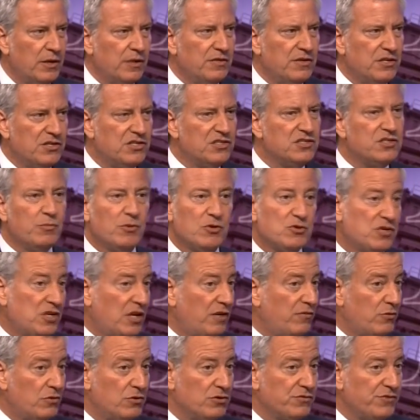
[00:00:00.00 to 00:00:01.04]
this is the most
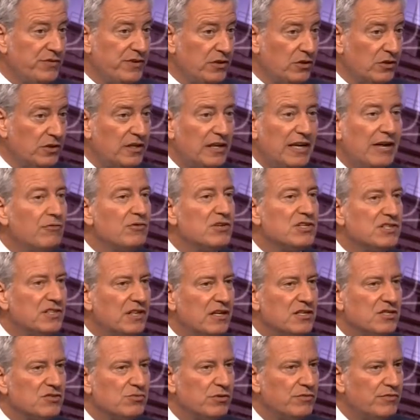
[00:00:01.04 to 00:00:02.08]
diverse field in every
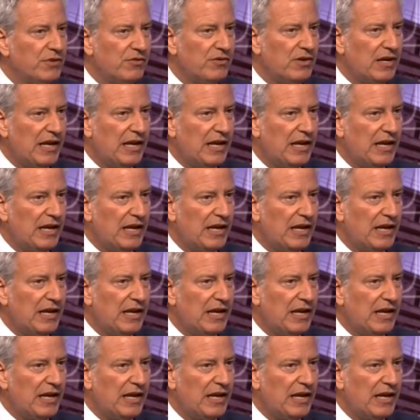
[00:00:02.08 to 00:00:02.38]
sense we've ever